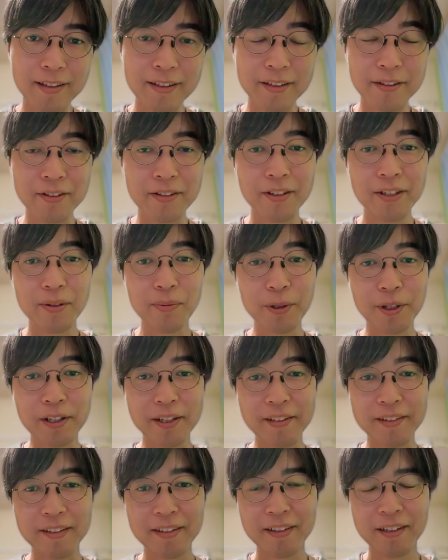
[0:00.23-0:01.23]
Good
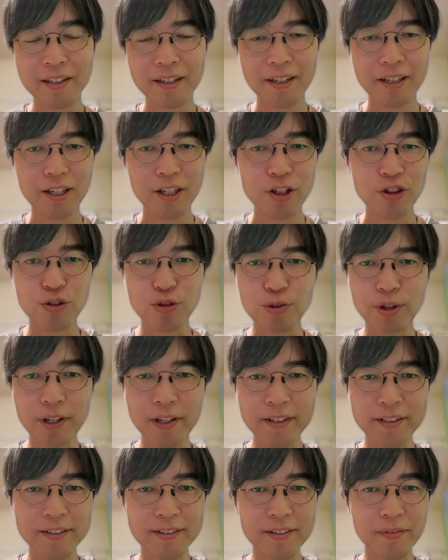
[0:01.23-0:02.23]
evening.
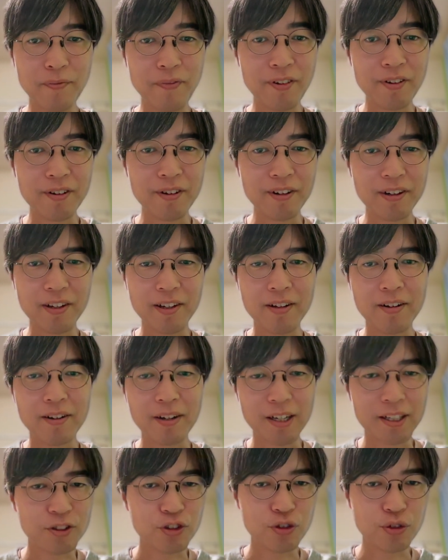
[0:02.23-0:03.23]
Today is the very
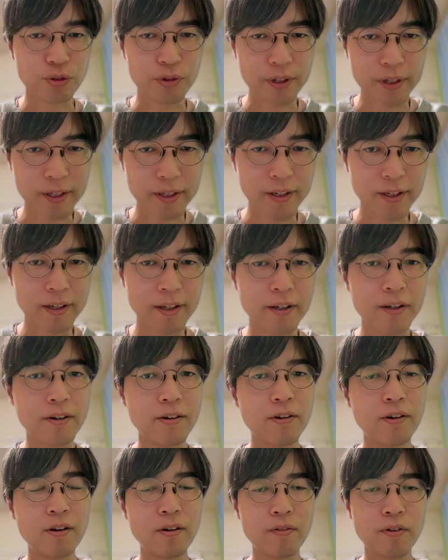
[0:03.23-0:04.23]
last day
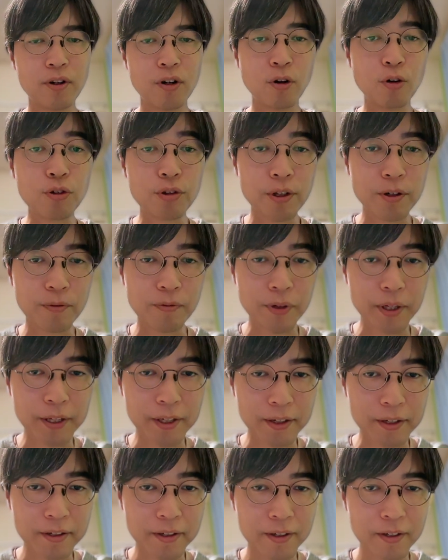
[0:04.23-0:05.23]
of Golden
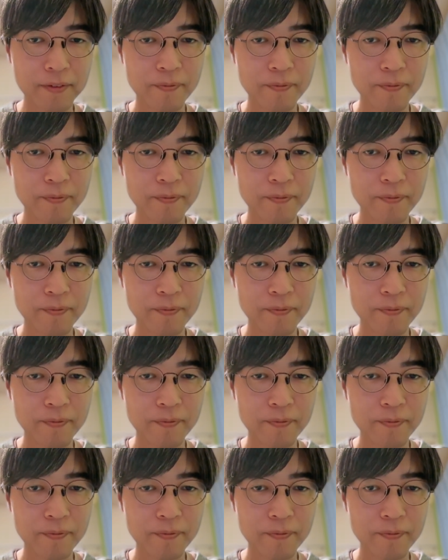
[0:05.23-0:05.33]
Week,